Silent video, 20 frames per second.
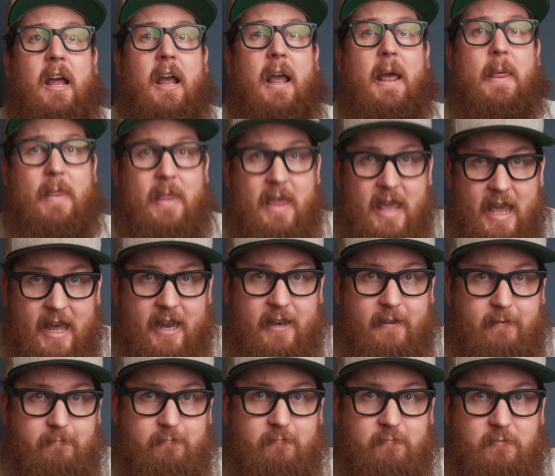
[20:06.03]
And
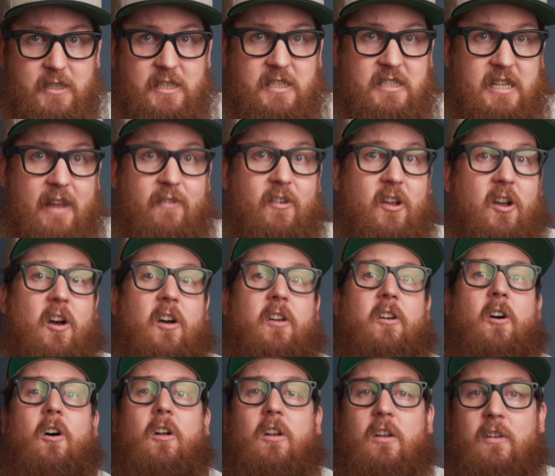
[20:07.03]
then, saving on
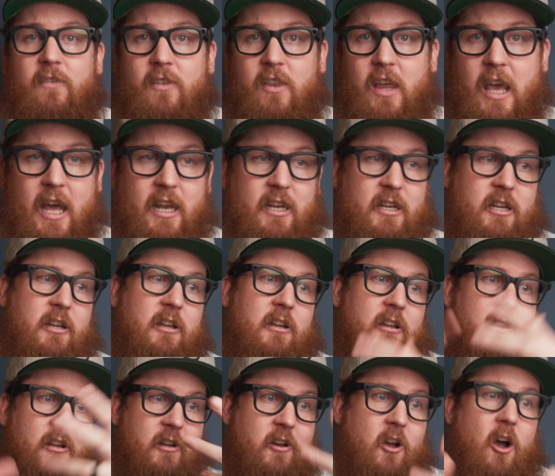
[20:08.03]
all of that
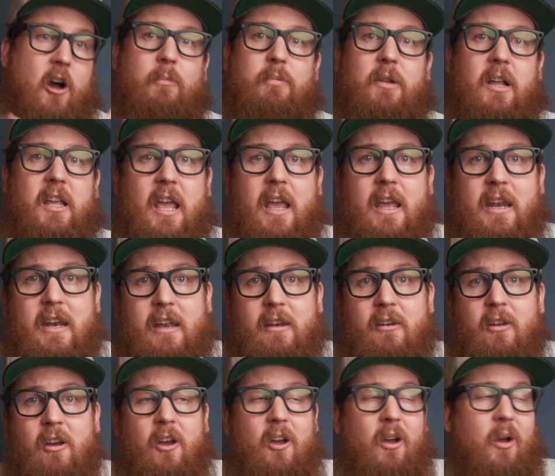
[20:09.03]

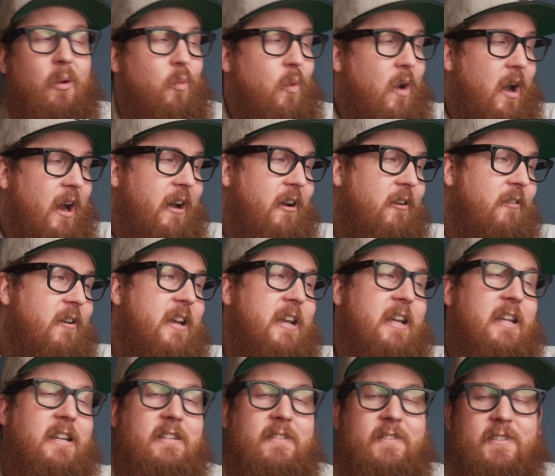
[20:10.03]
complicated wiring
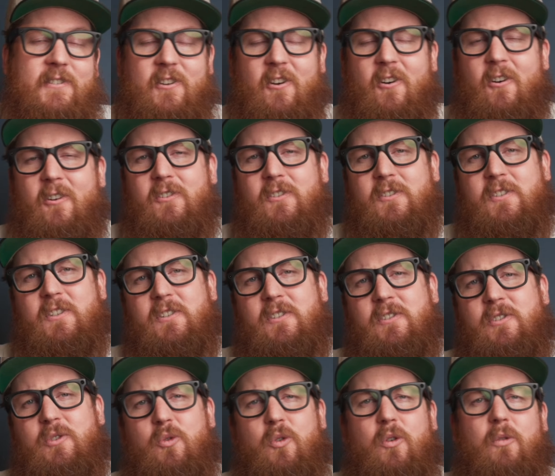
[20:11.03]
installs and
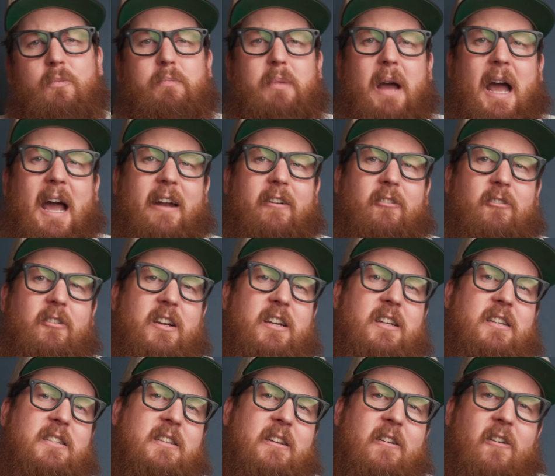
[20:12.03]
dual
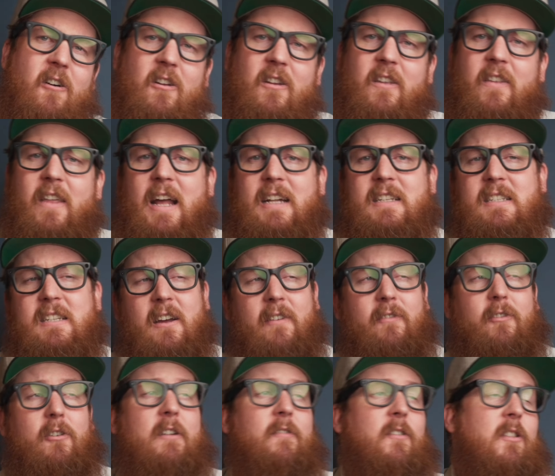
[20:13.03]
batteries and all of that
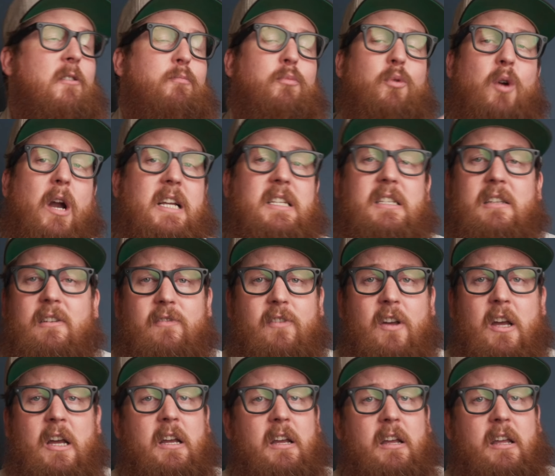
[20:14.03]
stuff, or even the price of
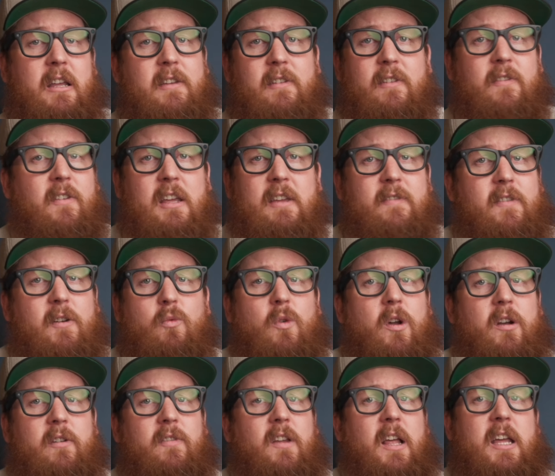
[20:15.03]
even
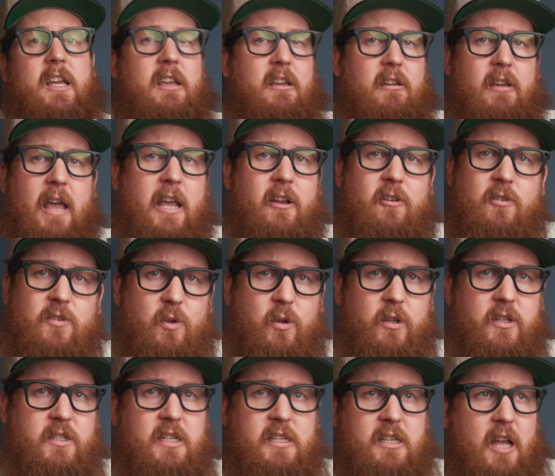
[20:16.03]
one of like Anker
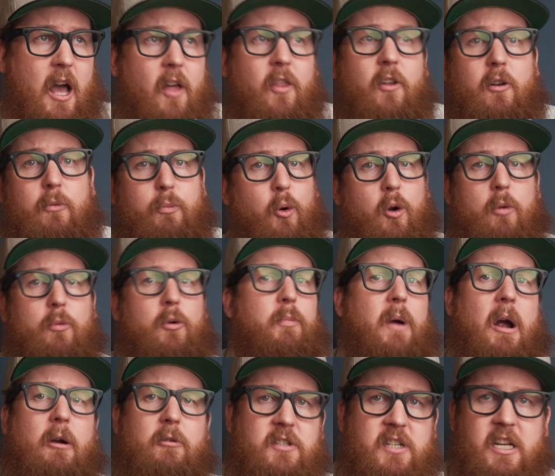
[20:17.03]
Solix's other portable
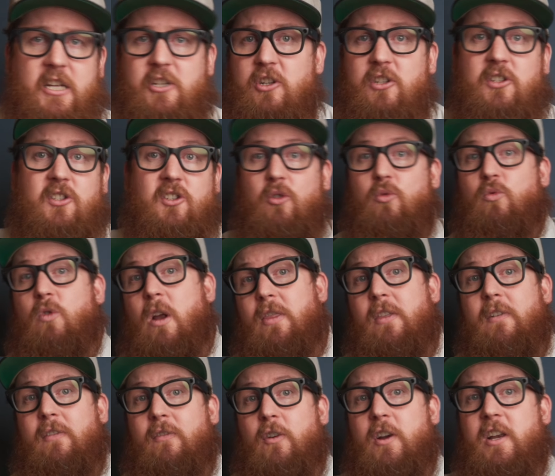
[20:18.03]
power stations to run
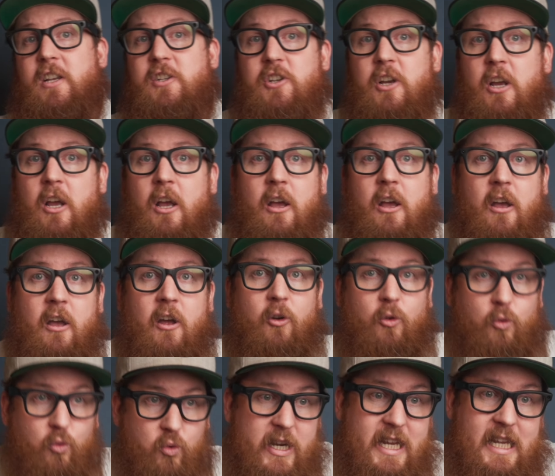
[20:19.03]
the fridge,
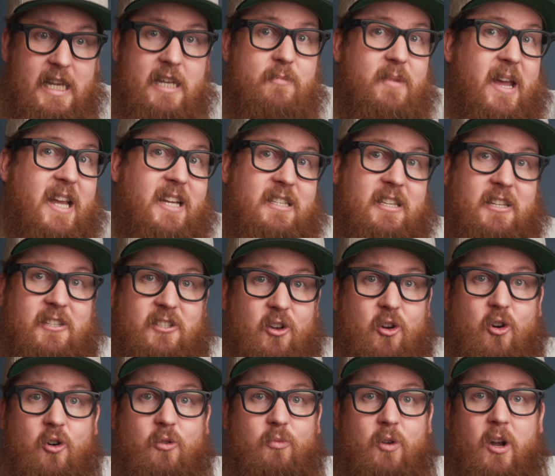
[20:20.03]
really makes this a
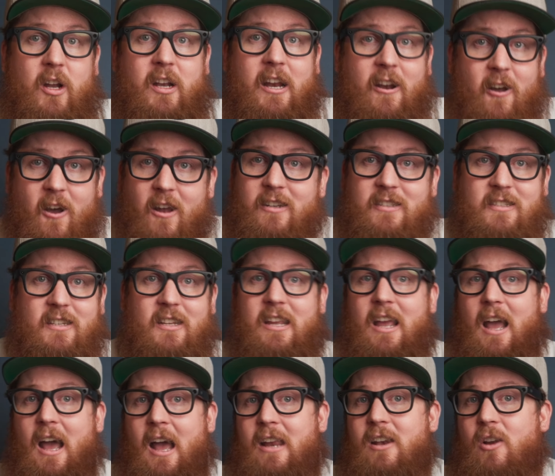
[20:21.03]
home run. And honestly,
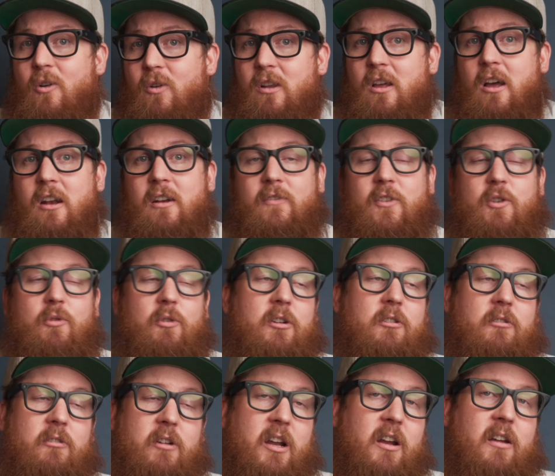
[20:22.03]
I know a lot of you are
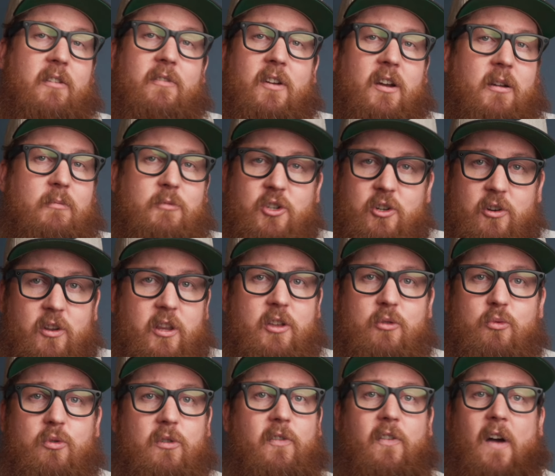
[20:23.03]
creative, and I'm sure that
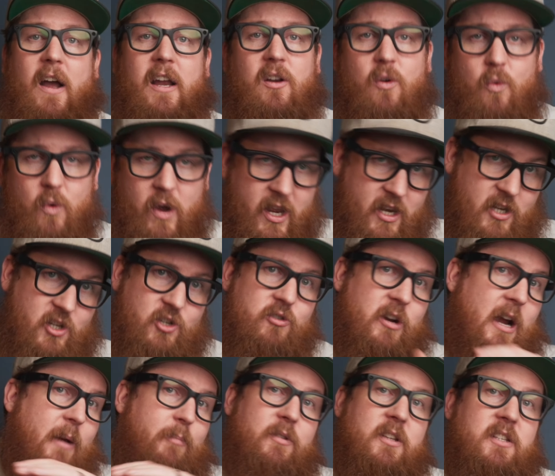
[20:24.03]
you will find a way to
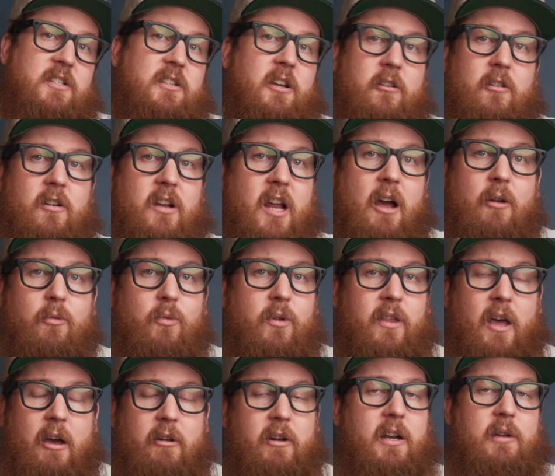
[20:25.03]
strap this sucker down
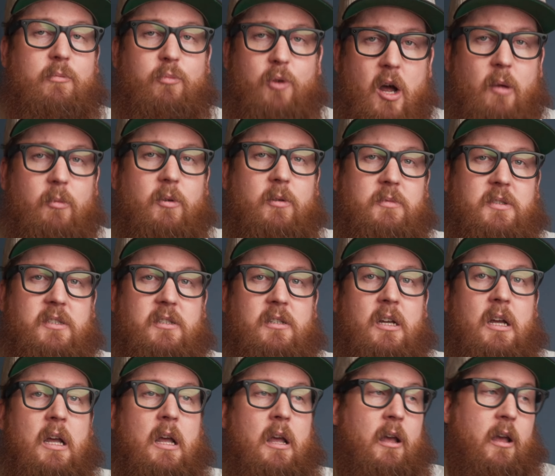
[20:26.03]
without any problems.
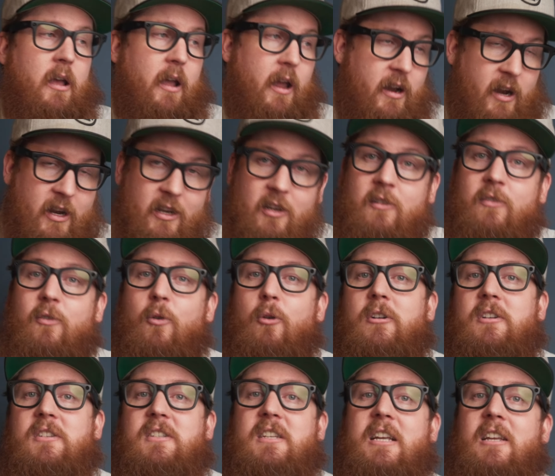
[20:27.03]
And I look forward
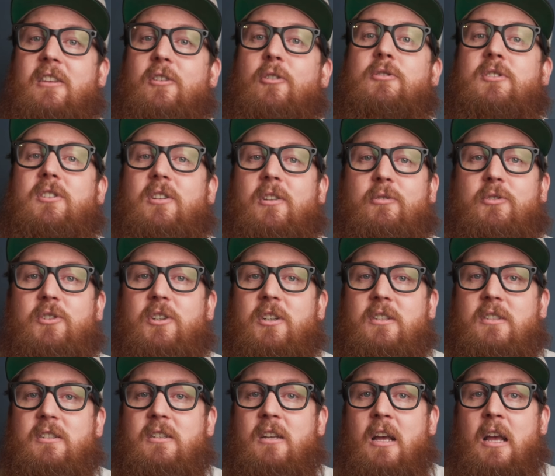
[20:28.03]
to seeing those
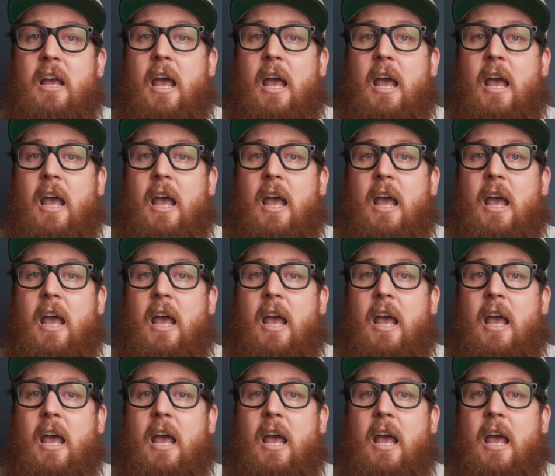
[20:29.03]
solutions.